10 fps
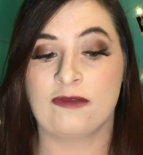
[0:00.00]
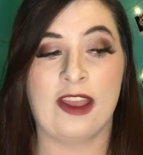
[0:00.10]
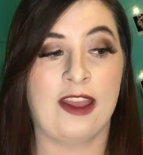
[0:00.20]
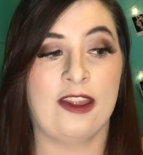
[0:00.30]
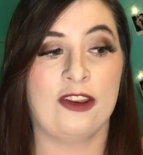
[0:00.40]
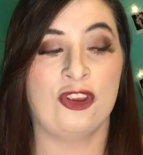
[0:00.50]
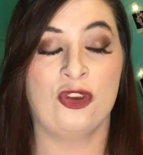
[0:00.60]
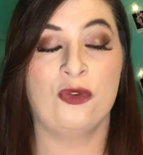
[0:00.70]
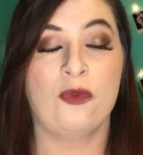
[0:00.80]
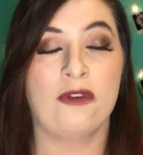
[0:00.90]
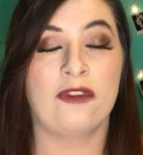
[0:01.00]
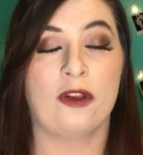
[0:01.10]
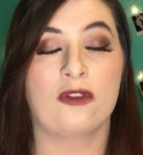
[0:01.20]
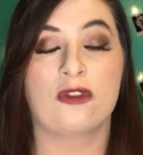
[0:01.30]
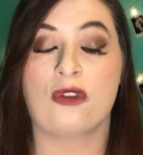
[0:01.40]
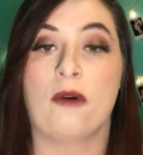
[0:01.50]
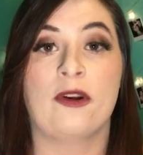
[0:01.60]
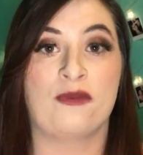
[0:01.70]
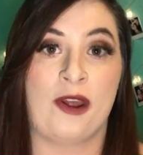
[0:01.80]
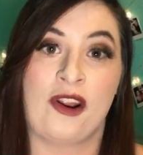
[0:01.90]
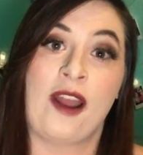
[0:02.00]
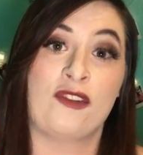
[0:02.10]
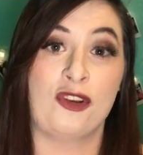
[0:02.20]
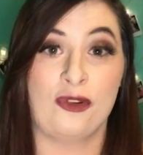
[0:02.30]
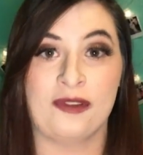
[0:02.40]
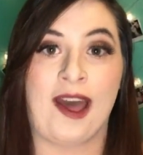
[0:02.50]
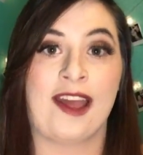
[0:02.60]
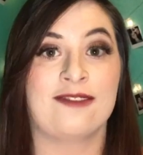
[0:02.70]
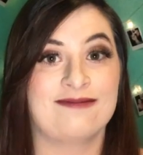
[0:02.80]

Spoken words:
And you will feel so much better after you do that.